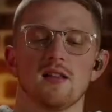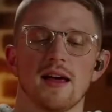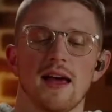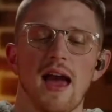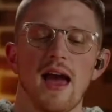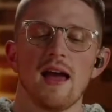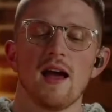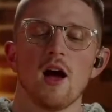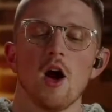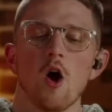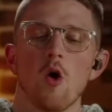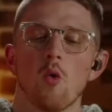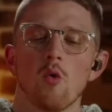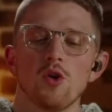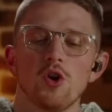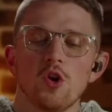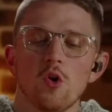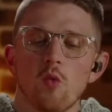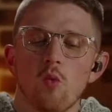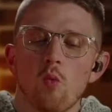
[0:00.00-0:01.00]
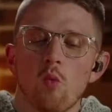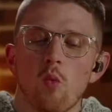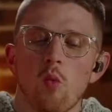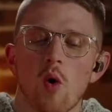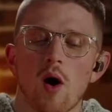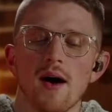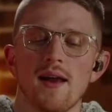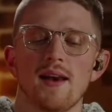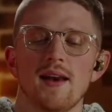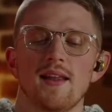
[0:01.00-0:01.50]
like, hey, you know,
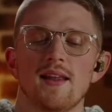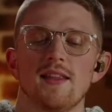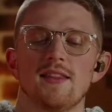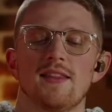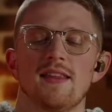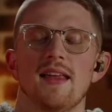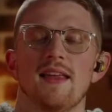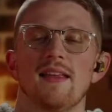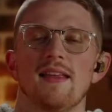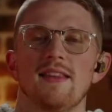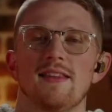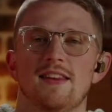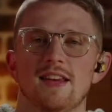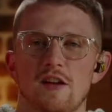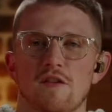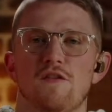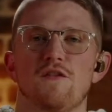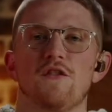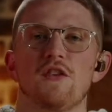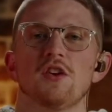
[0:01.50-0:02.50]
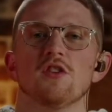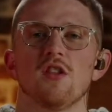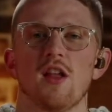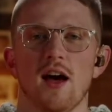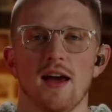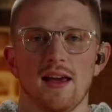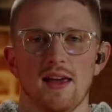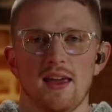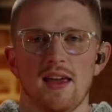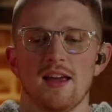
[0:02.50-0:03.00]
what did it feel
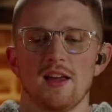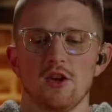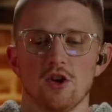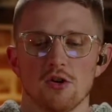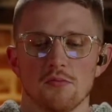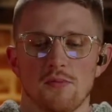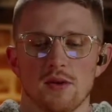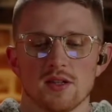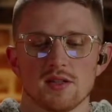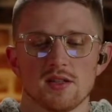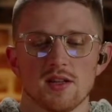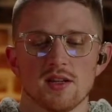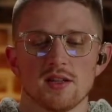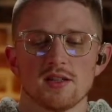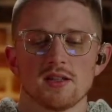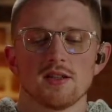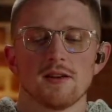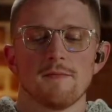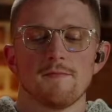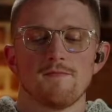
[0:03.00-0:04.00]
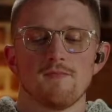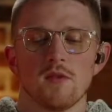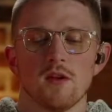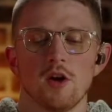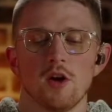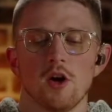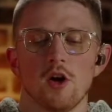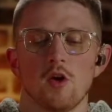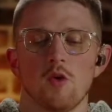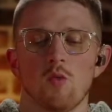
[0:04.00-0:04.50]
like in your business
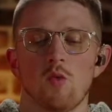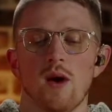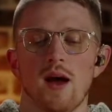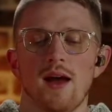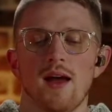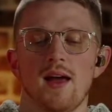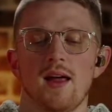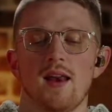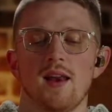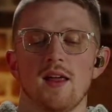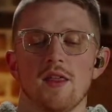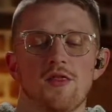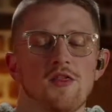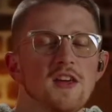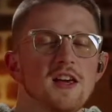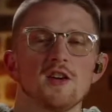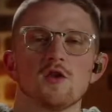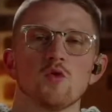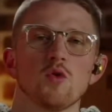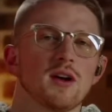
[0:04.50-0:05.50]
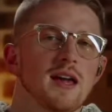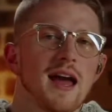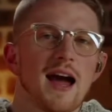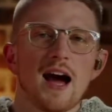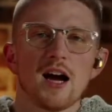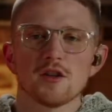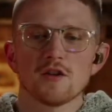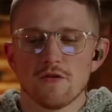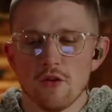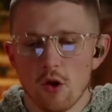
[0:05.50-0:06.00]
when things were
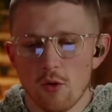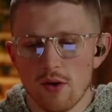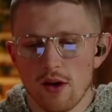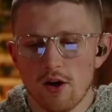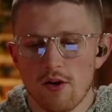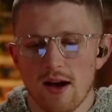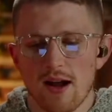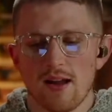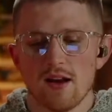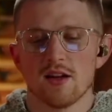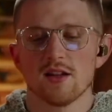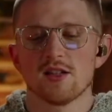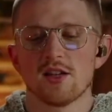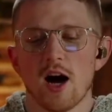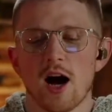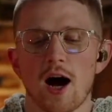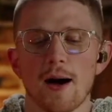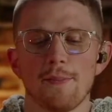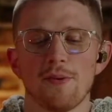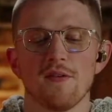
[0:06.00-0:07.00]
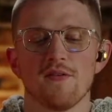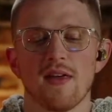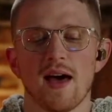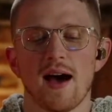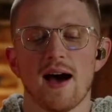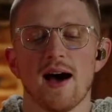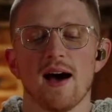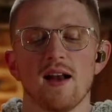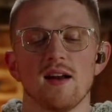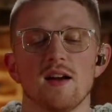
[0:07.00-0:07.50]
cash flowing great, and on top of
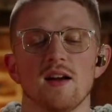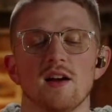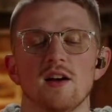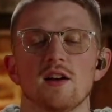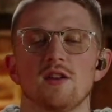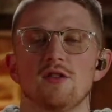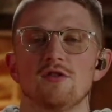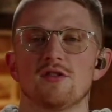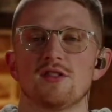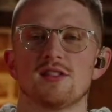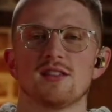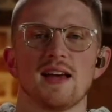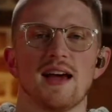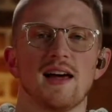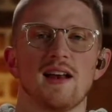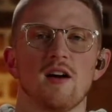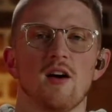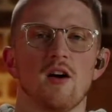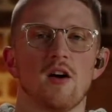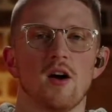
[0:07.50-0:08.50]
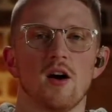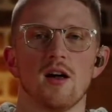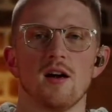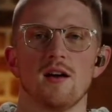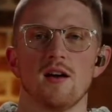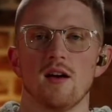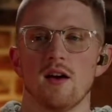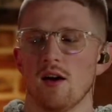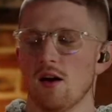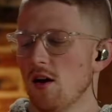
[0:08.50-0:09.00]
that, you sat
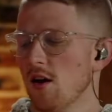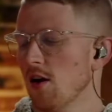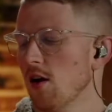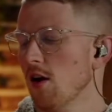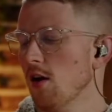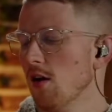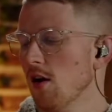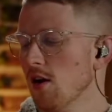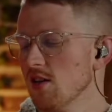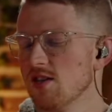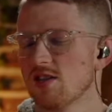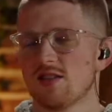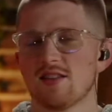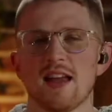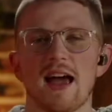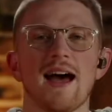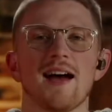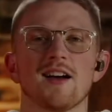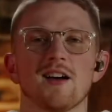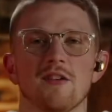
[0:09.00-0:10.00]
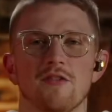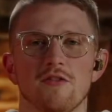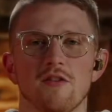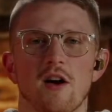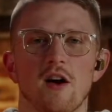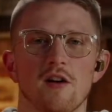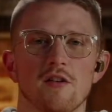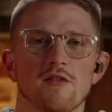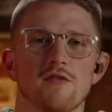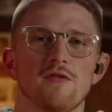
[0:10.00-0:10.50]
on a stack
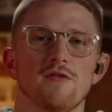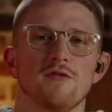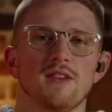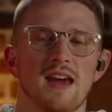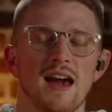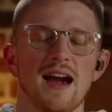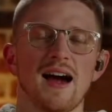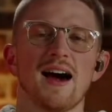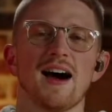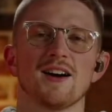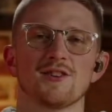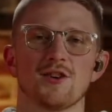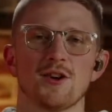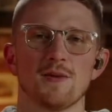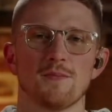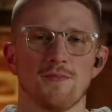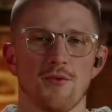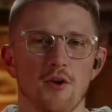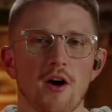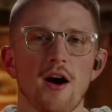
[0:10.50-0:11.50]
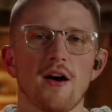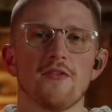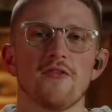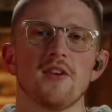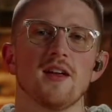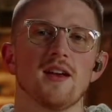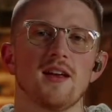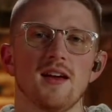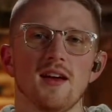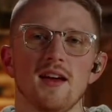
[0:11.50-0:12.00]
of cash and
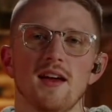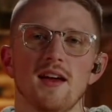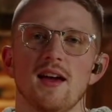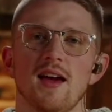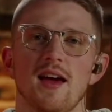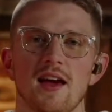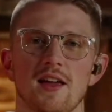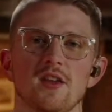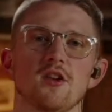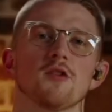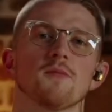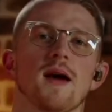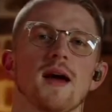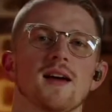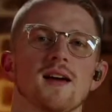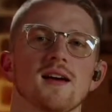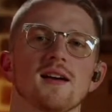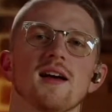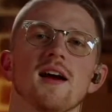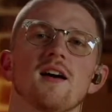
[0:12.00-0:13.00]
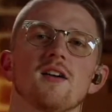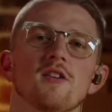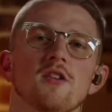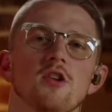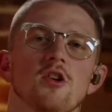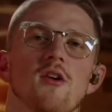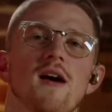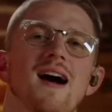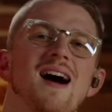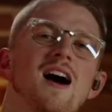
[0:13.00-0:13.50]
profit in your bank account? You
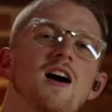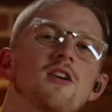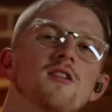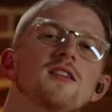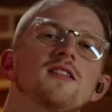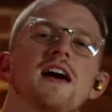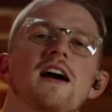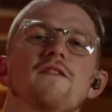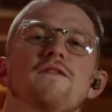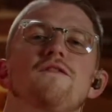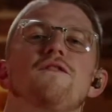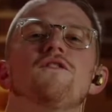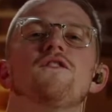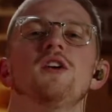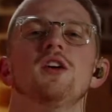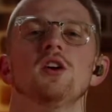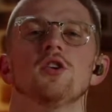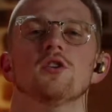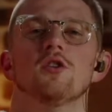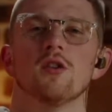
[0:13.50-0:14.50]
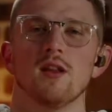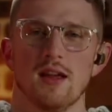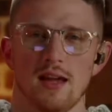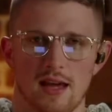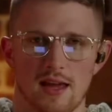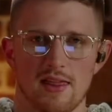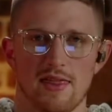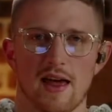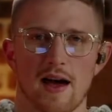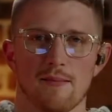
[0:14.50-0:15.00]
know, how did that feel
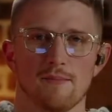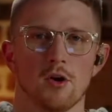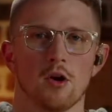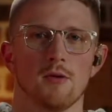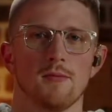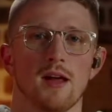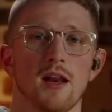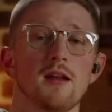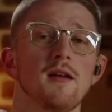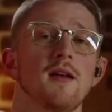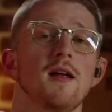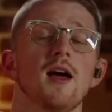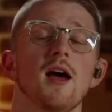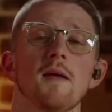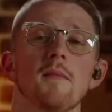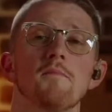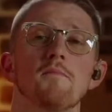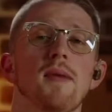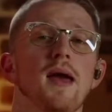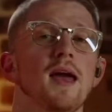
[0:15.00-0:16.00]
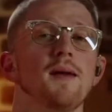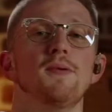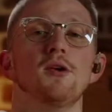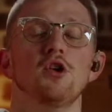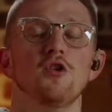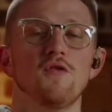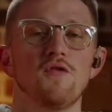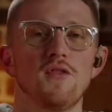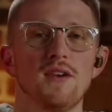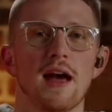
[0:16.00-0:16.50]
in that moment? And maybe
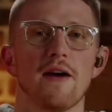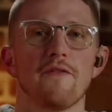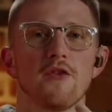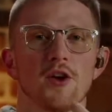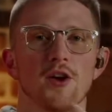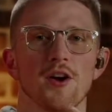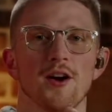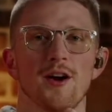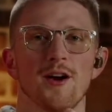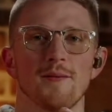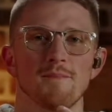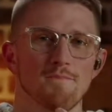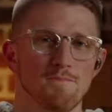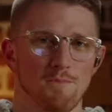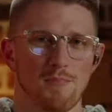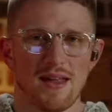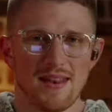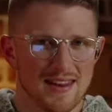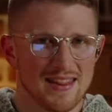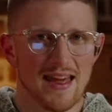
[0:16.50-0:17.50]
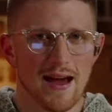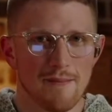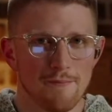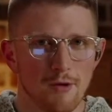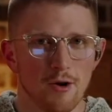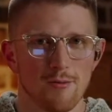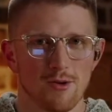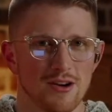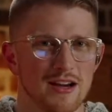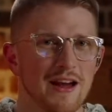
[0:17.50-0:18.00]
you've never been in that
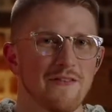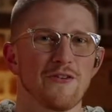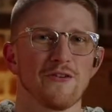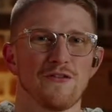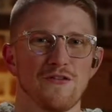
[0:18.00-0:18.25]
moment or never